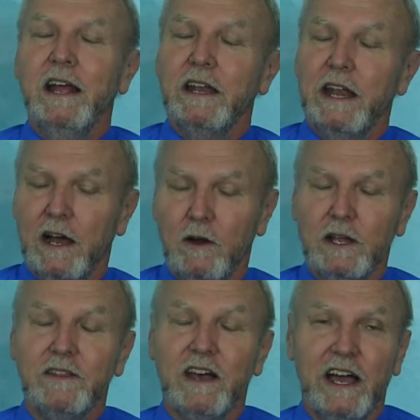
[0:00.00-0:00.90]
Now,
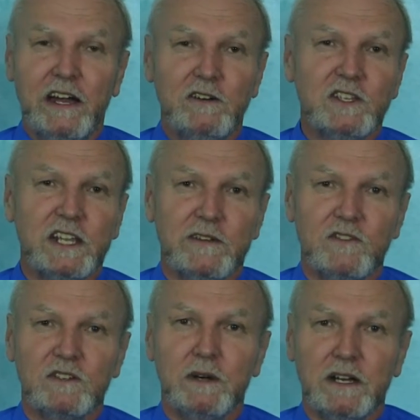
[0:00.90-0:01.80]
in the higher state of
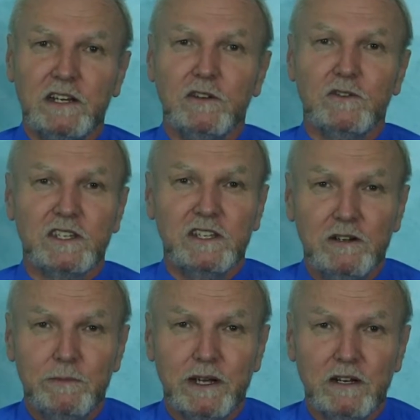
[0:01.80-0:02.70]
samadhi, known as
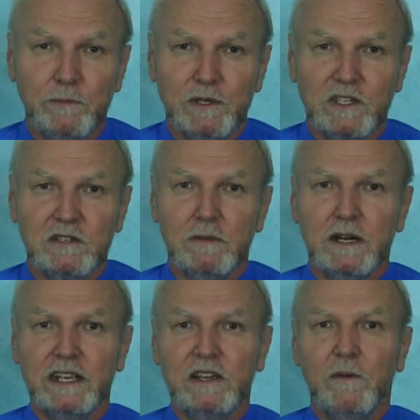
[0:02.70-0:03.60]
nirvikalpa
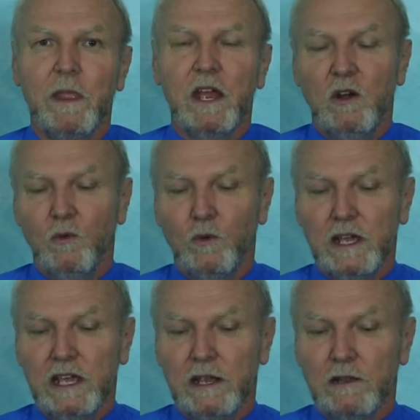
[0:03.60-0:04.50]
samadhi,
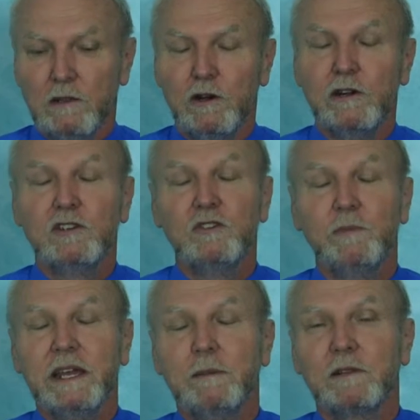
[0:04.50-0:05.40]
we learn to
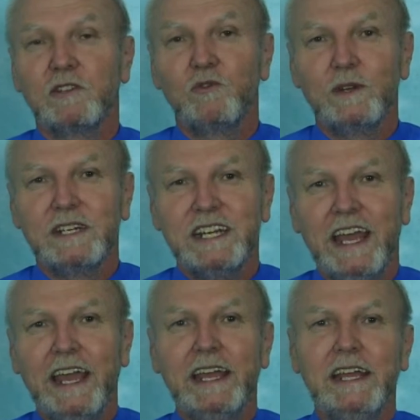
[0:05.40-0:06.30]
be able to
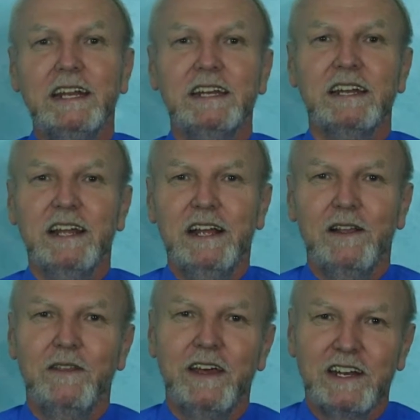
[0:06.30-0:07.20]
retain
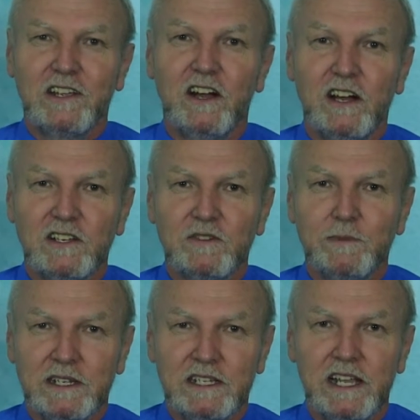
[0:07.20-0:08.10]
that
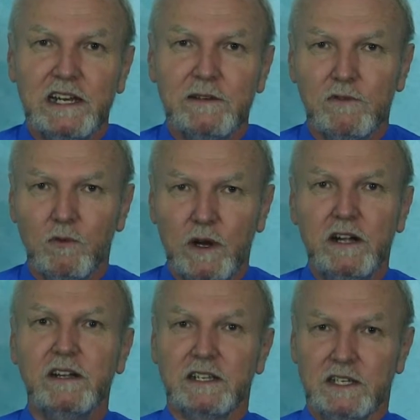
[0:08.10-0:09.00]
cosmic state of
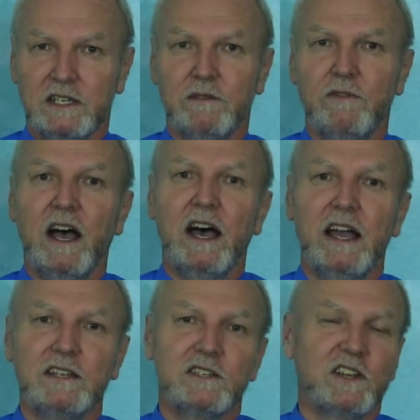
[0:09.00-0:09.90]
awareness of
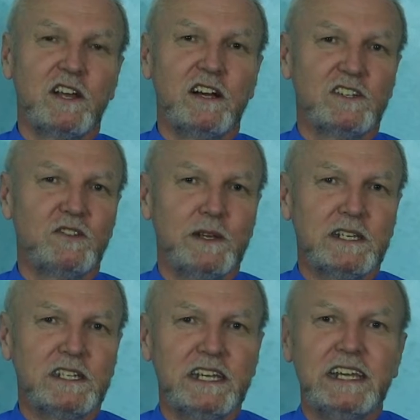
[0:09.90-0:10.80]
I as the cosmic
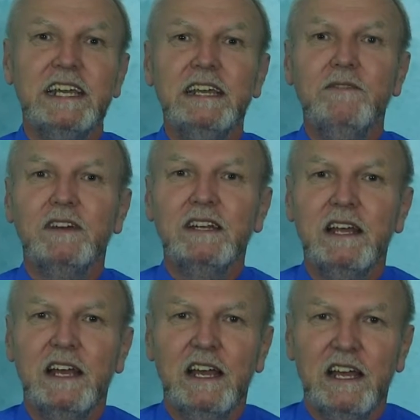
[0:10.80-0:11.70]
sea, even
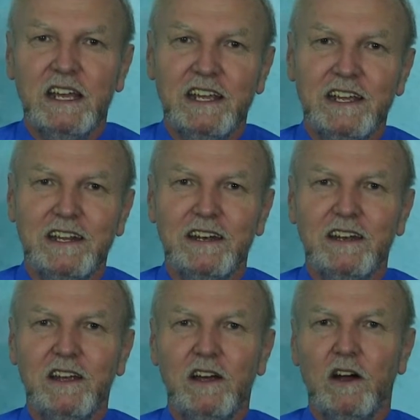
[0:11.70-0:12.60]

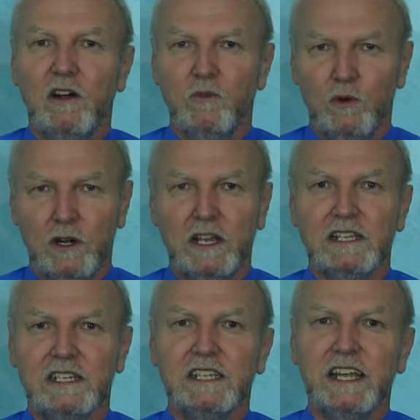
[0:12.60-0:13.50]
in our
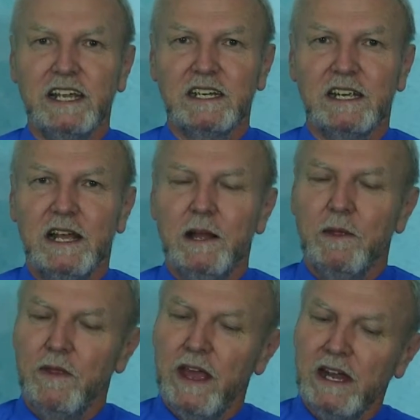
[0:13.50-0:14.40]
working state.
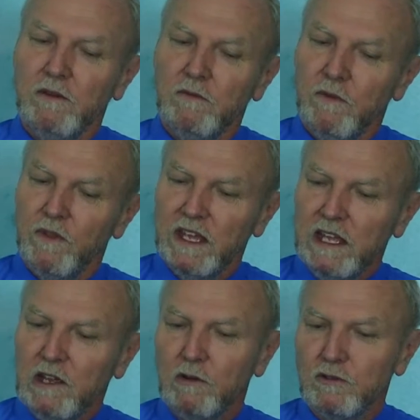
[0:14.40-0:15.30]
Then the
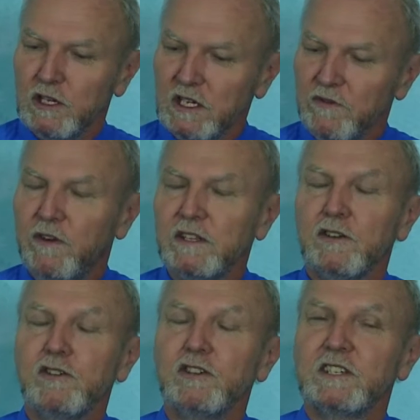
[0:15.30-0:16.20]
ego just
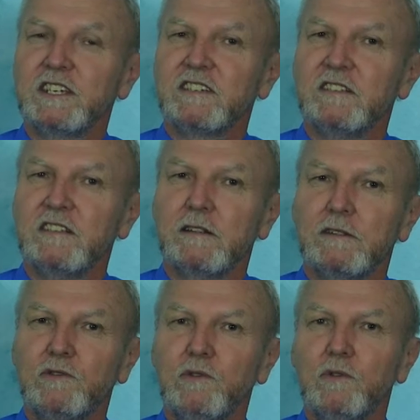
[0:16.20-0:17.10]
functions as a little
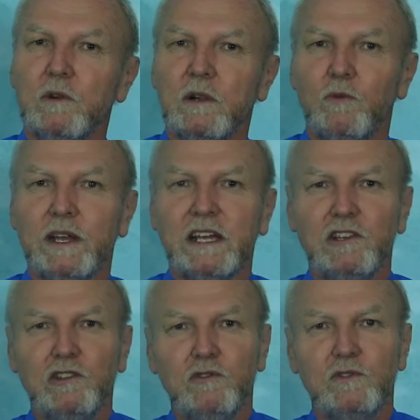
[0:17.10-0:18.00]
tool. We can
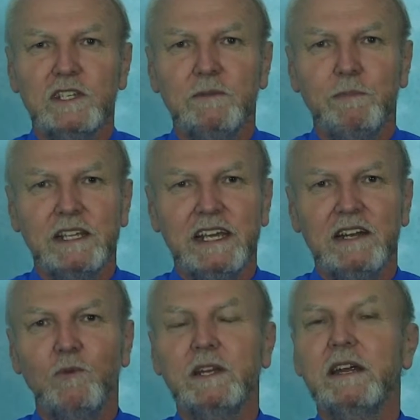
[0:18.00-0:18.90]
use it, but
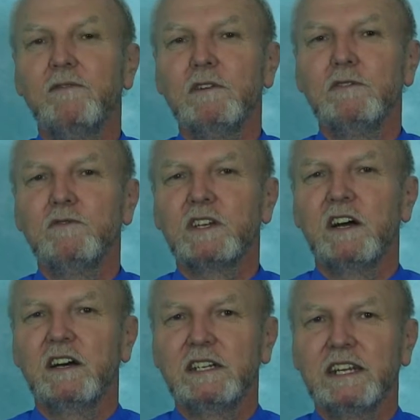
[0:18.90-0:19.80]
yet we never lose
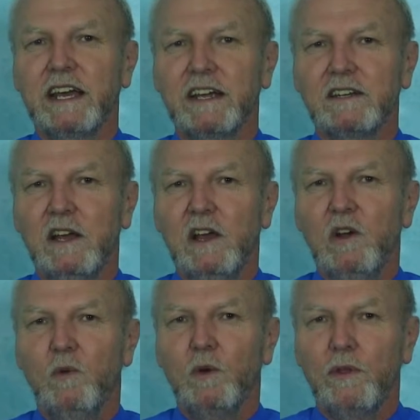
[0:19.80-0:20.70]
contact
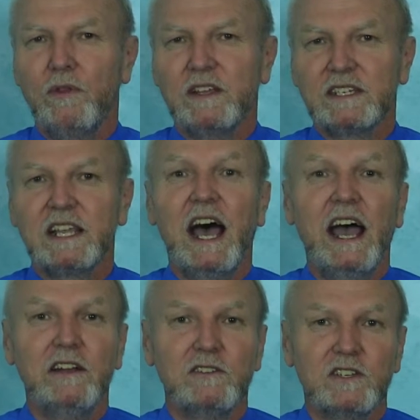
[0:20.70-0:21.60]
with this
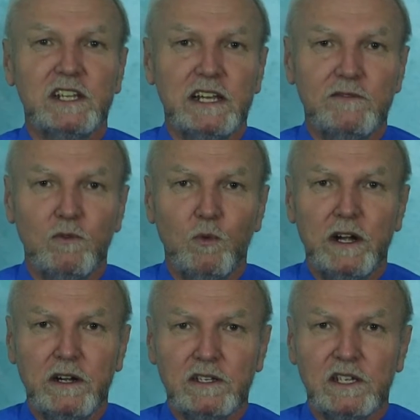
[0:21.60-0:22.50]
higher state of
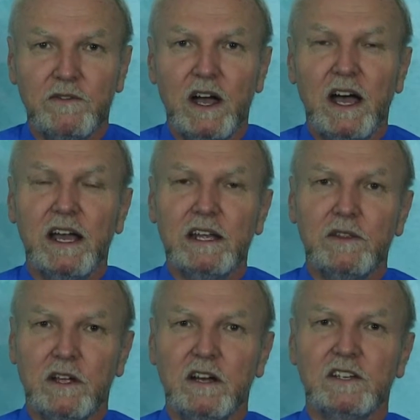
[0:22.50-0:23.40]
awareness of I
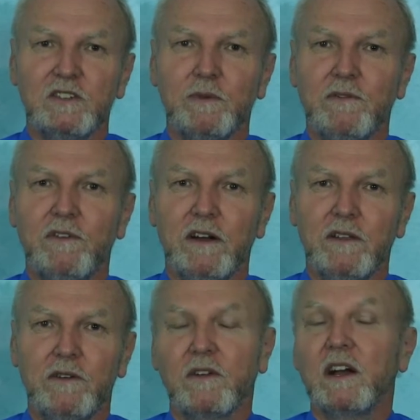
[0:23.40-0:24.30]
and the Cosmic
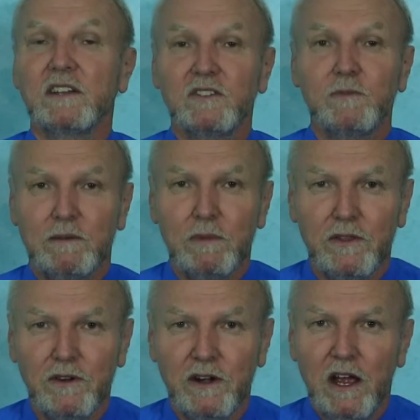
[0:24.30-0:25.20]
Father, the Cosmic
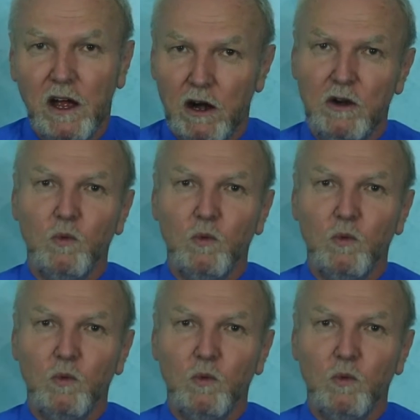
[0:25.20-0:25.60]
Mother are